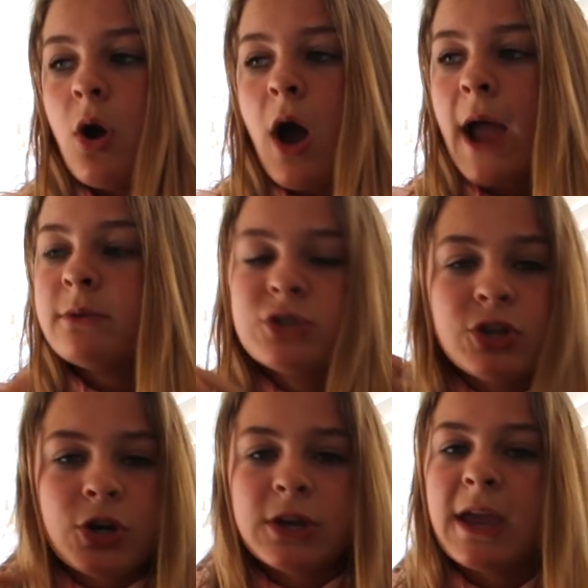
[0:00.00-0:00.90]
I was
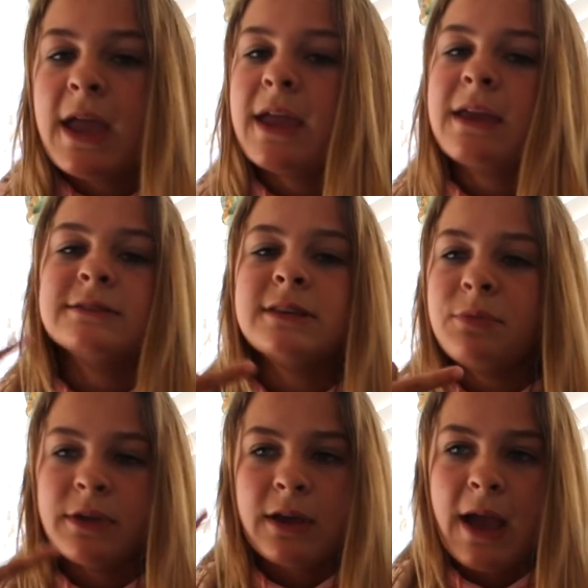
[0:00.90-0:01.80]
cooking and
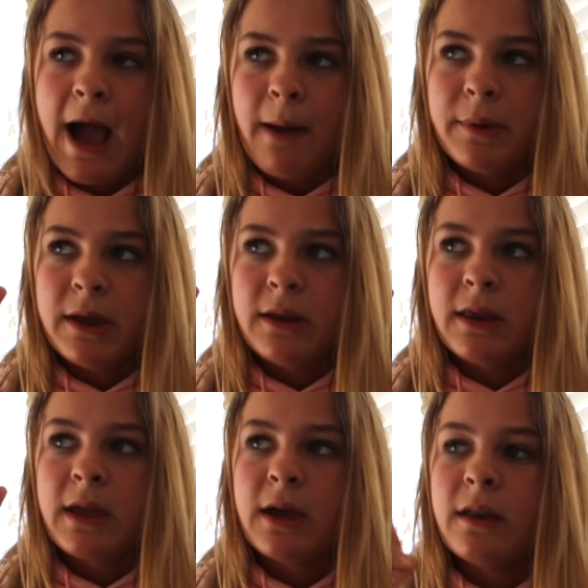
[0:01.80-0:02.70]
something happened,
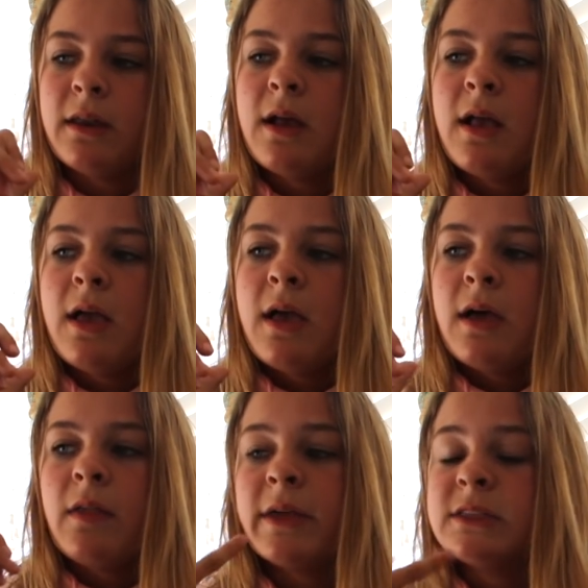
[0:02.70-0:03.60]
and,
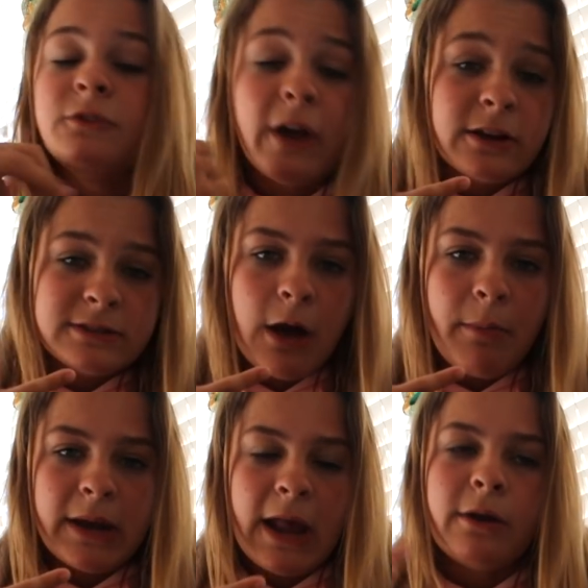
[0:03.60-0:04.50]
like, the fire's out
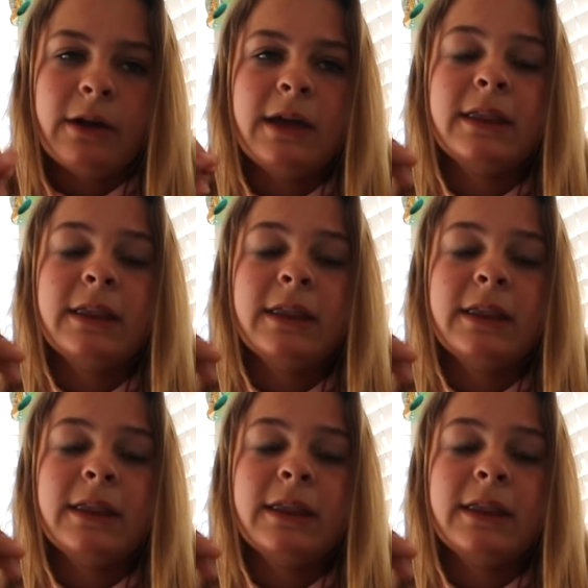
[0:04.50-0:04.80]
by now.